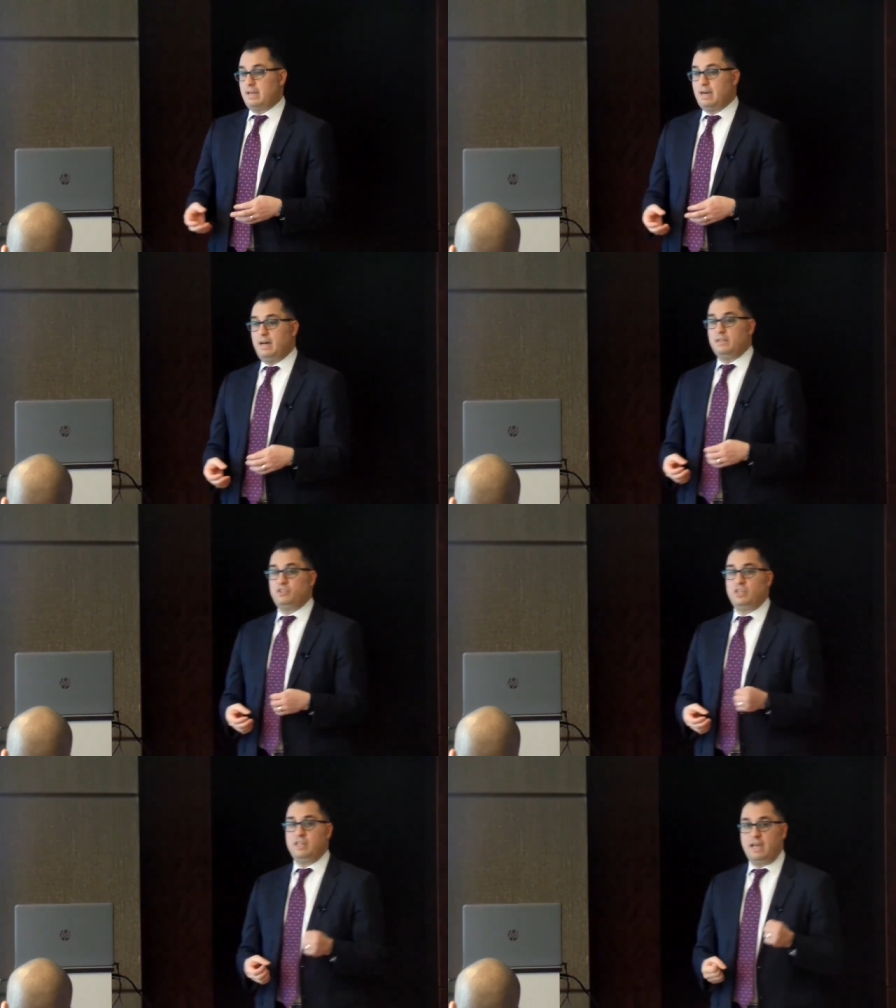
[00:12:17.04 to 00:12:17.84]

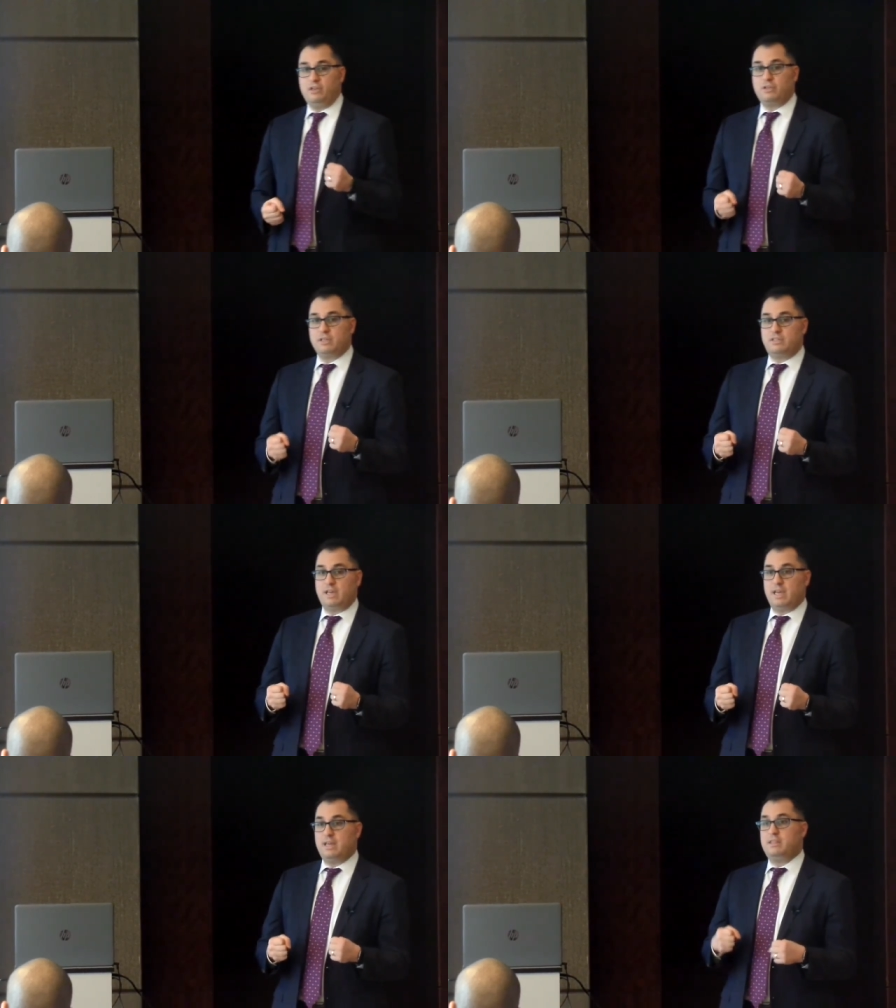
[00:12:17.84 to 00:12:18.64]
technology that you could
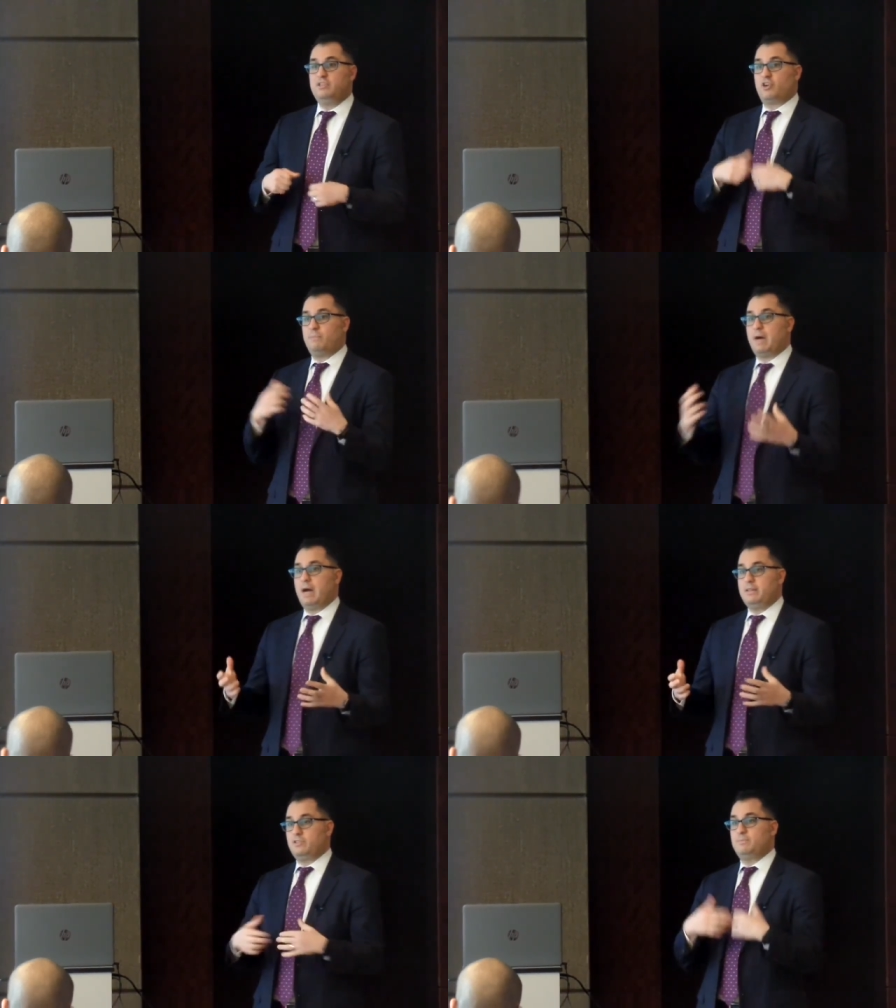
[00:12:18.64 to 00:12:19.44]
say, hey, this
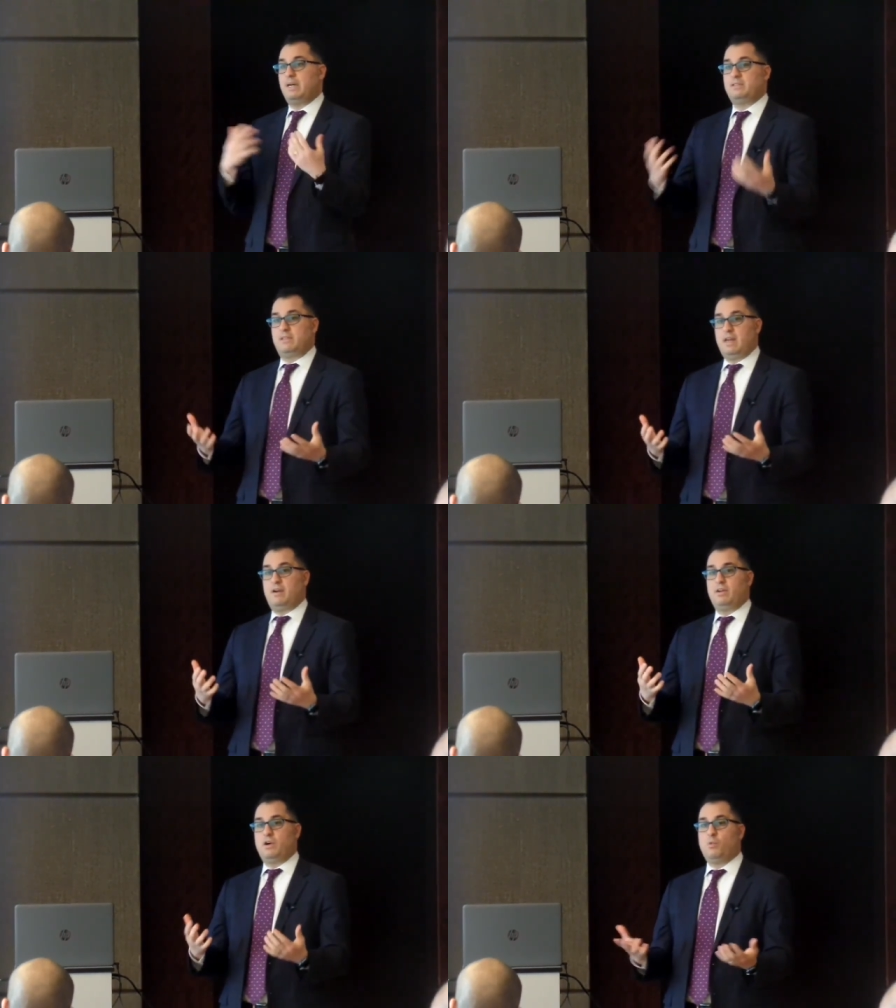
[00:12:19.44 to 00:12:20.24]
is my
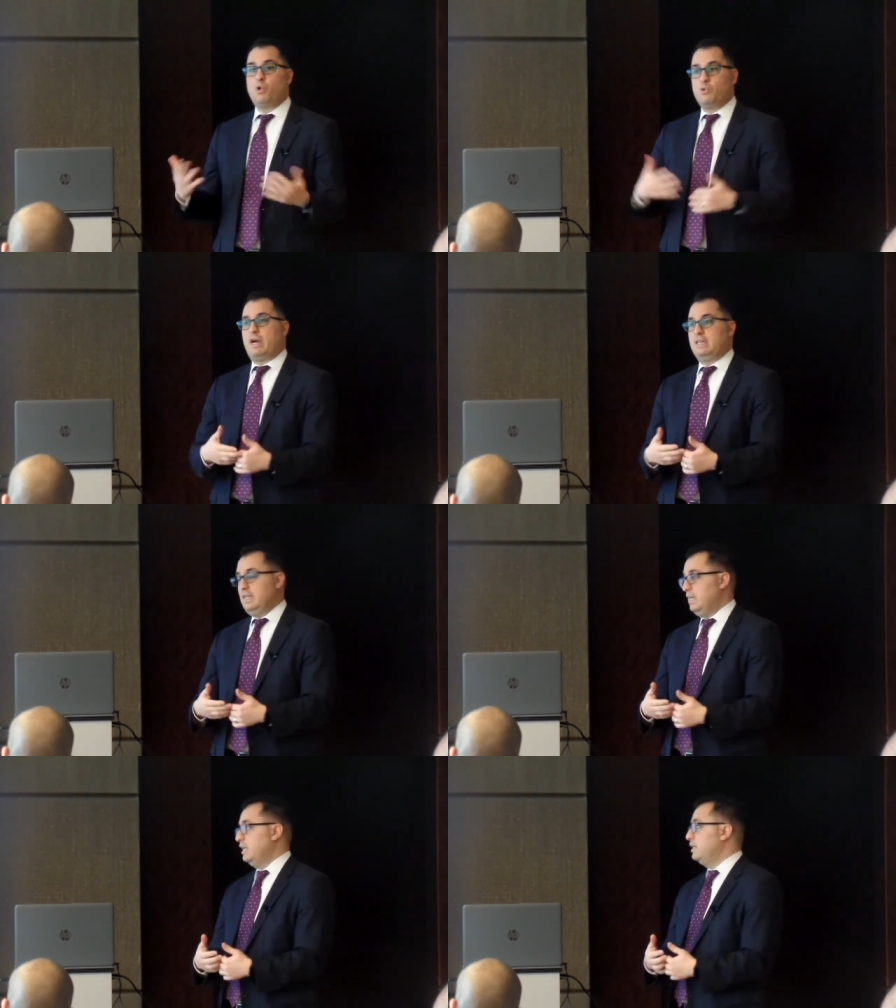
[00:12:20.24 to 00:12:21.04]
scenario, what do I